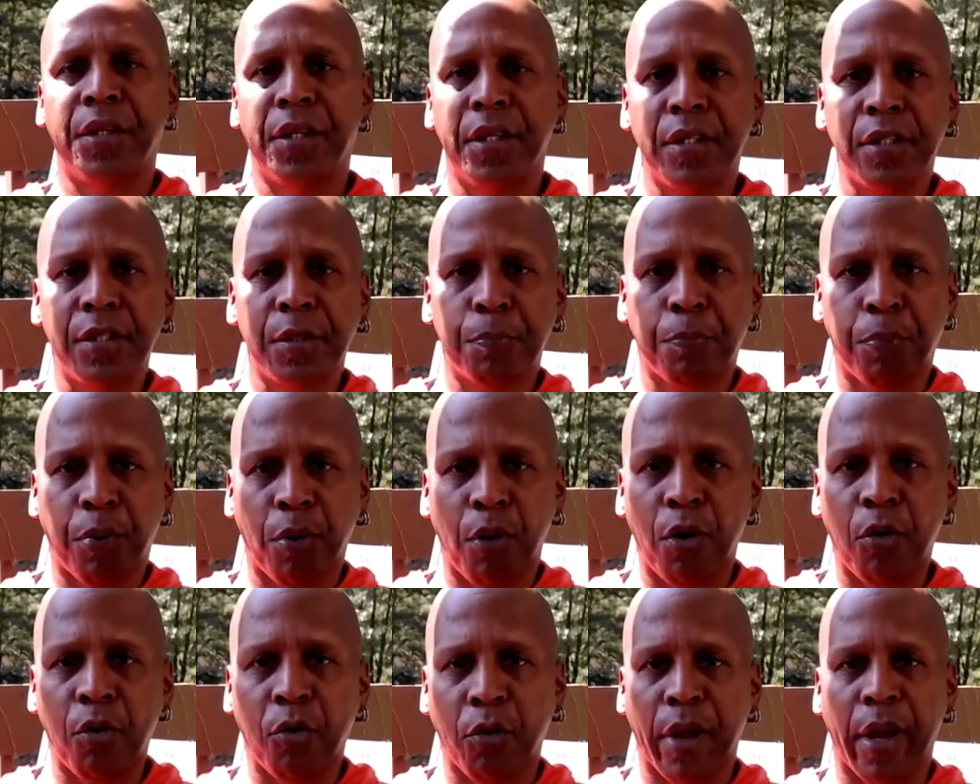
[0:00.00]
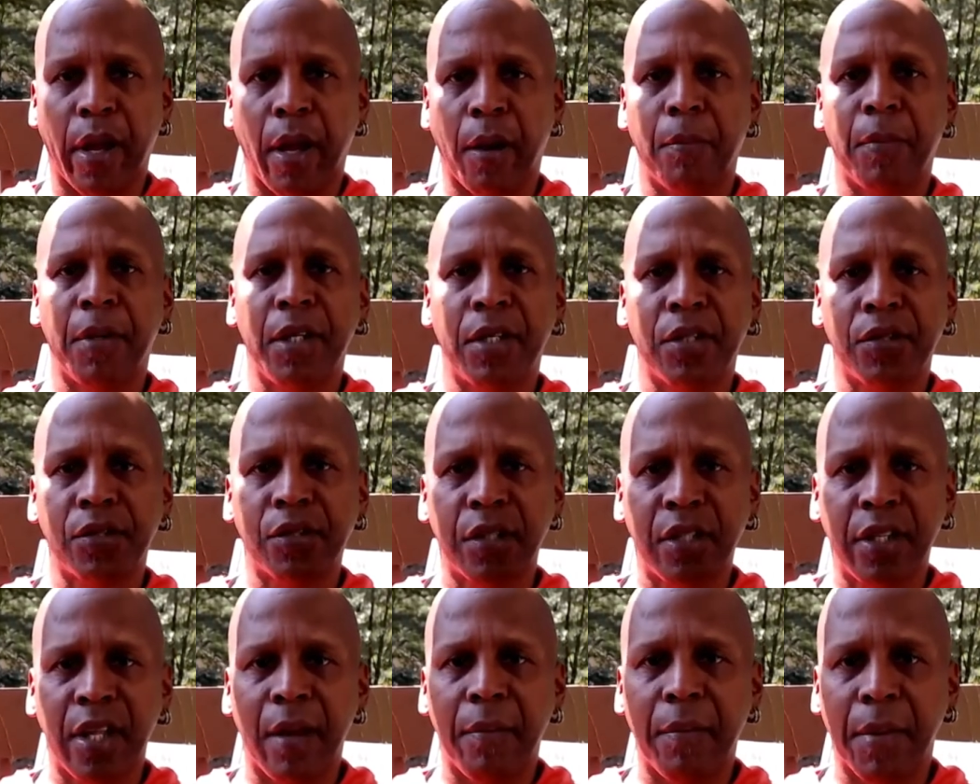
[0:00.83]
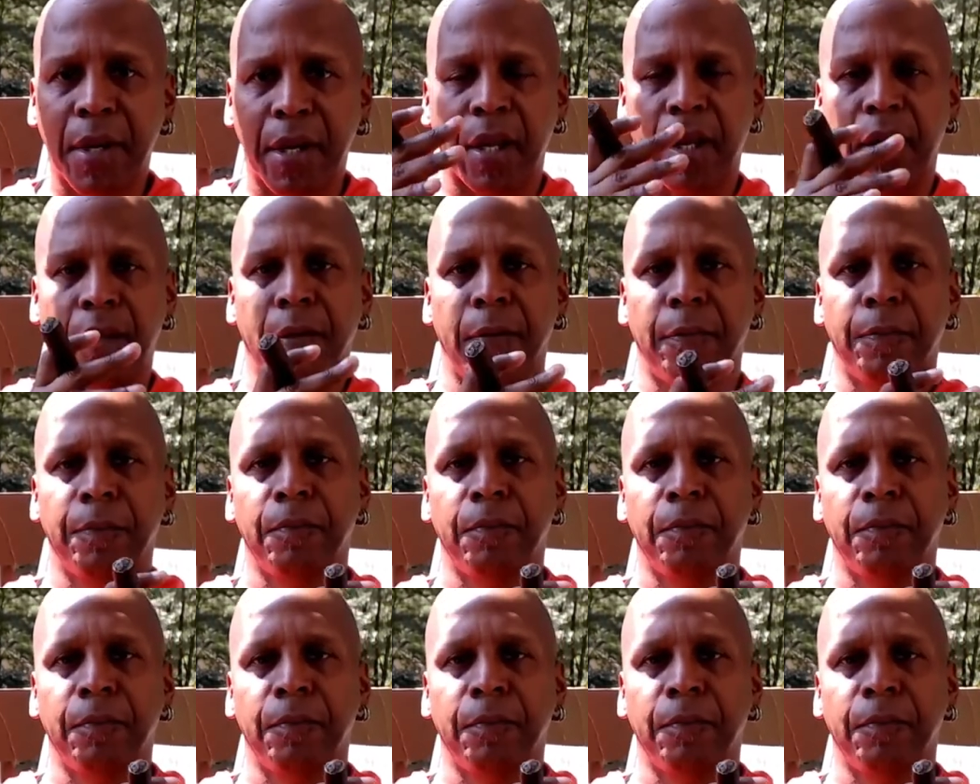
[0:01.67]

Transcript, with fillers: This program is limited.